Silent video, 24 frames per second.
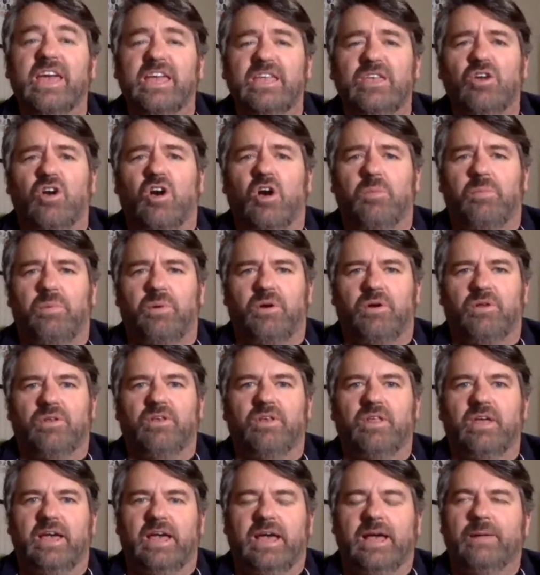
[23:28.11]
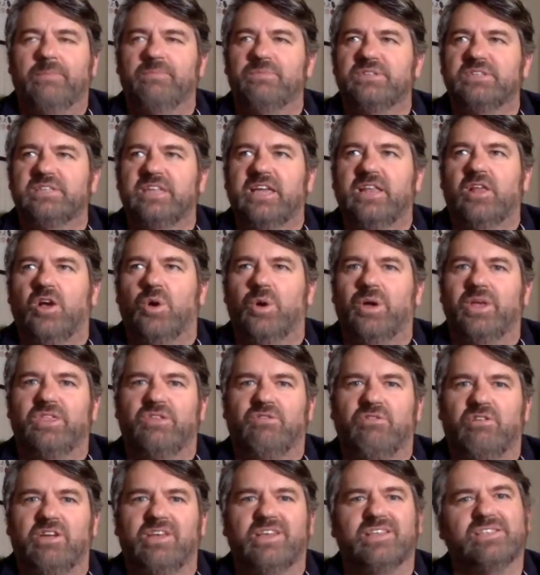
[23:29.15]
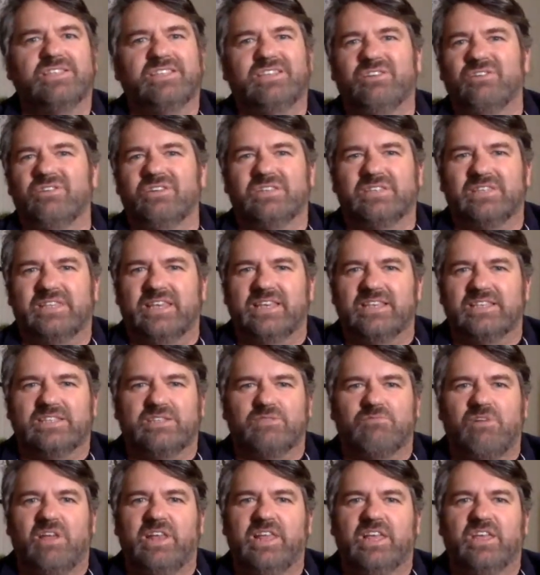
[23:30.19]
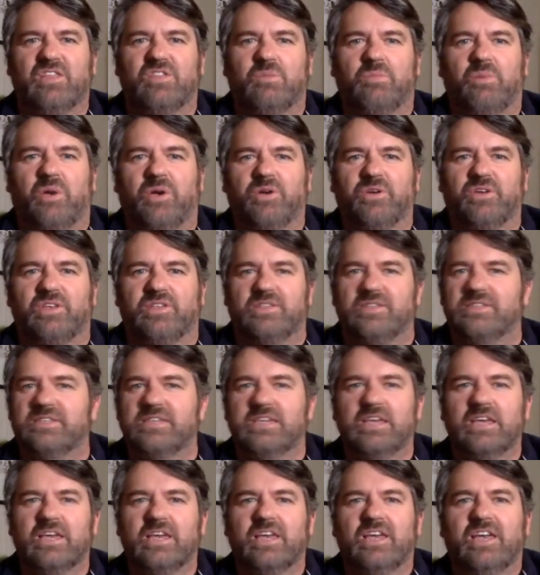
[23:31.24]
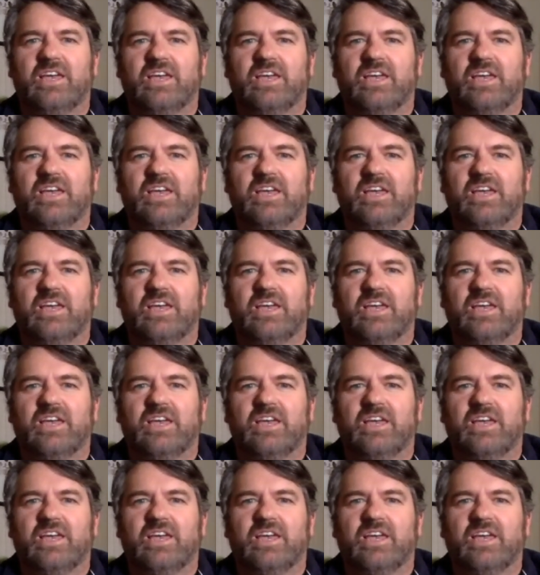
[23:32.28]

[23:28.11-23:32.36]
And you hop on um, State Highway 3. And seriously, it's the running of the bogans.